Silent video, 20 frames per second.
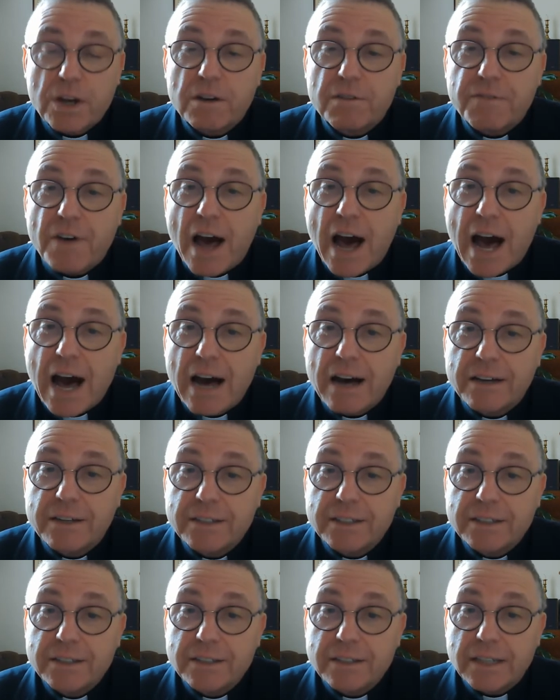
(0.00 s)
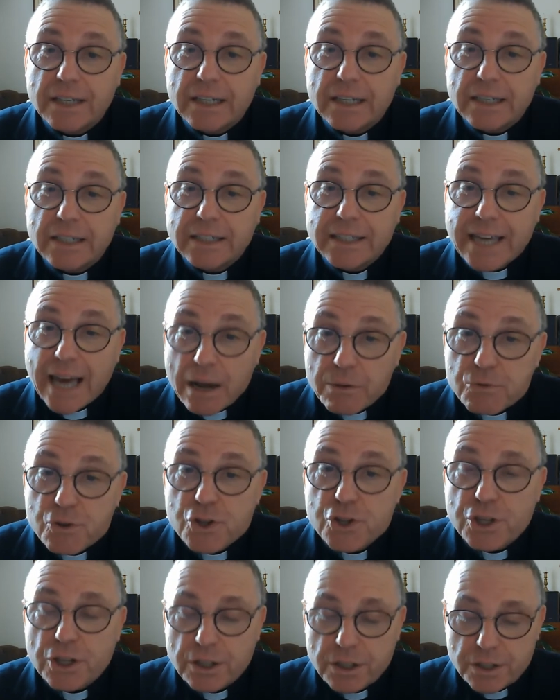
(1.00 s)
of our
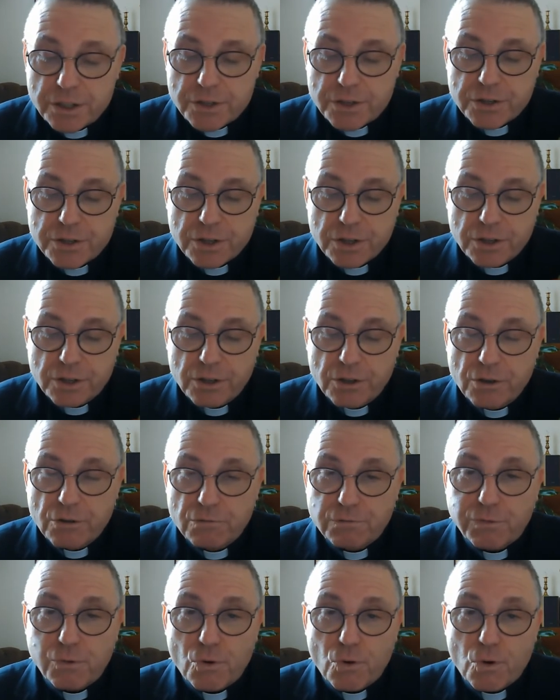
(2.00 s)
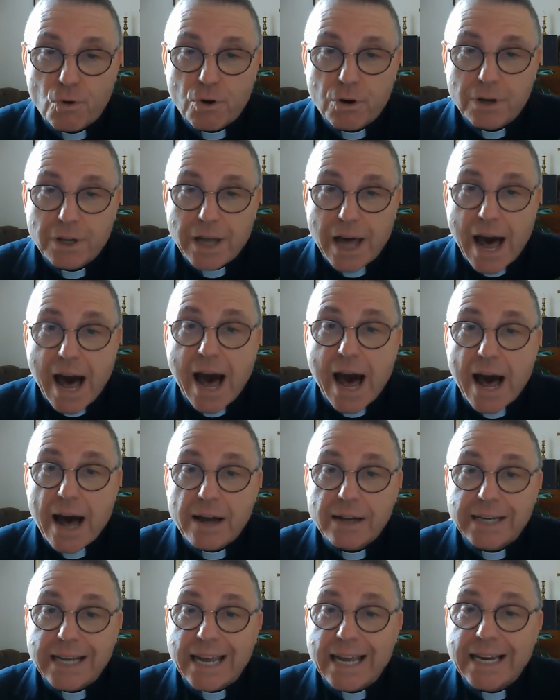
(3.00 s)
councillors for
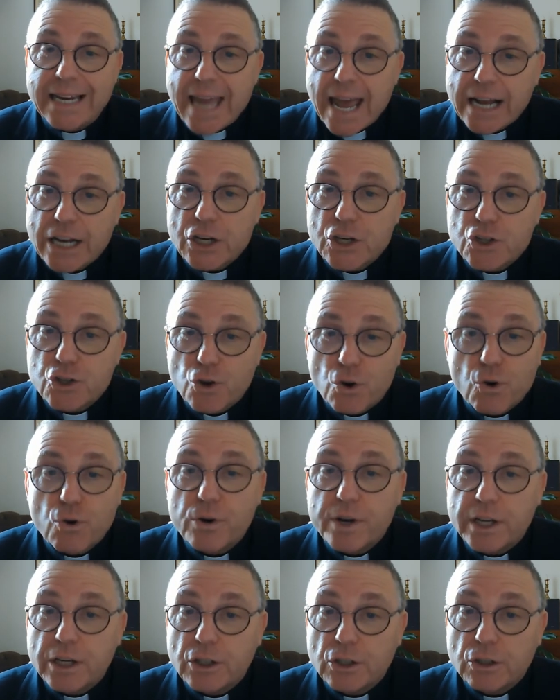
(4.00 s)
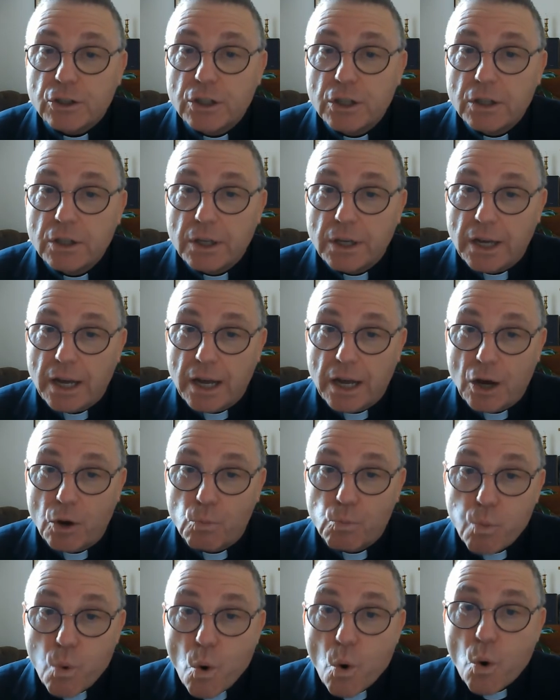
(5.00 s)
our electoral
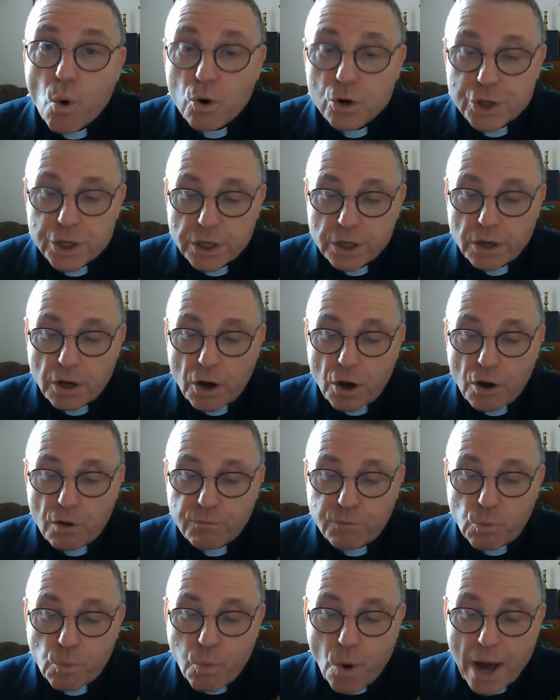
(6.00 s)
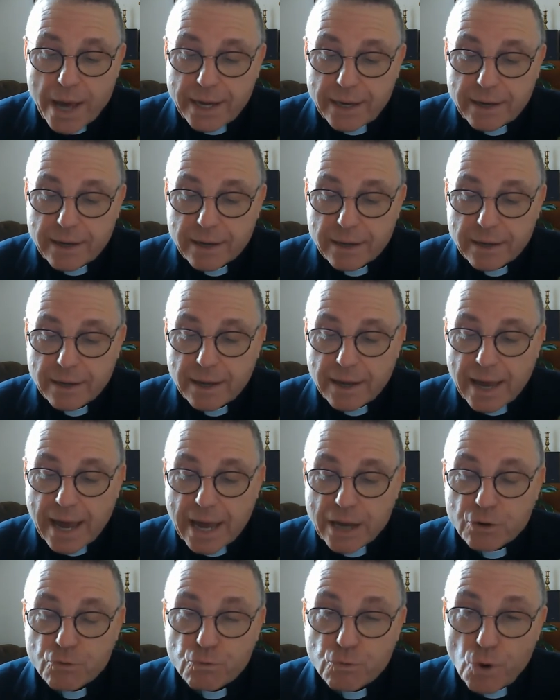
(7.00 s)
ward of Wyke
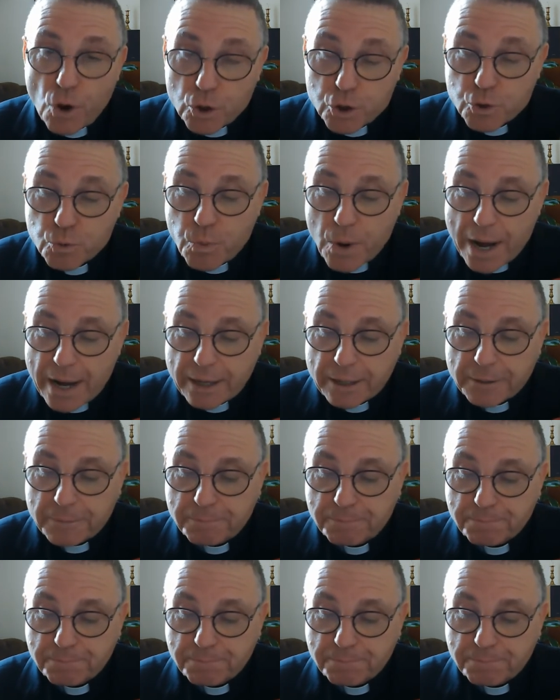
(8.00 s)
and Rodwell.